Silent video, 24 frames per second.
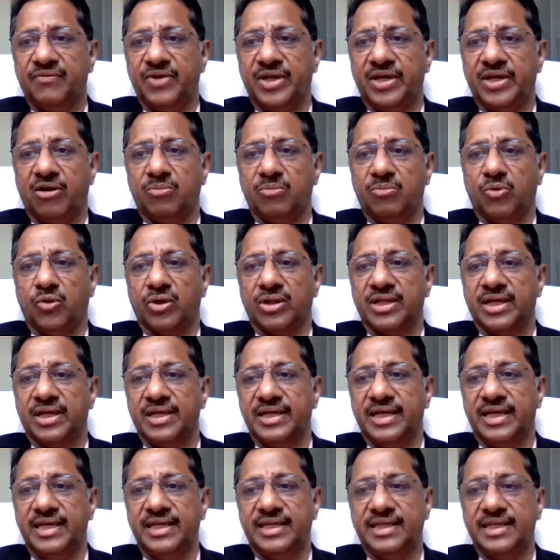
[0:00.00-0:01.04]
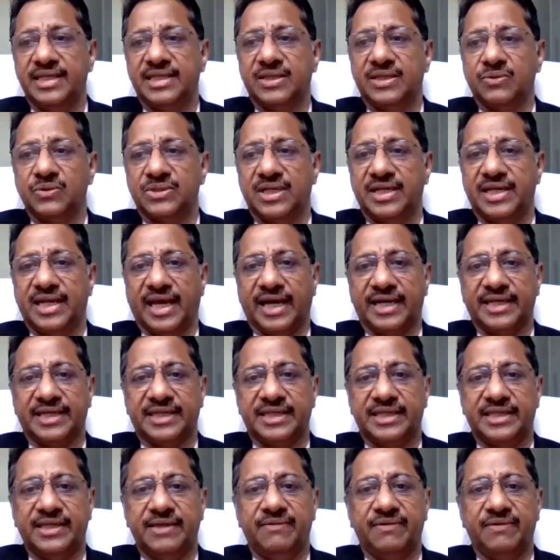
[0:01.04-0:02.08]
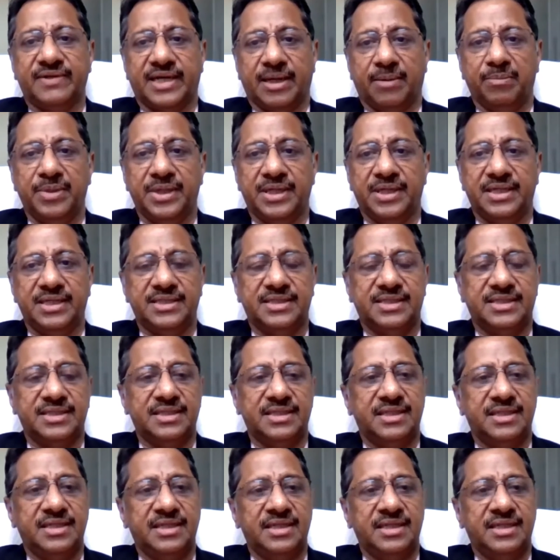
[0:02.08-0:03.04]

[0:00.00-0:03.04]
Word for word: we have more than eighty thousand active companies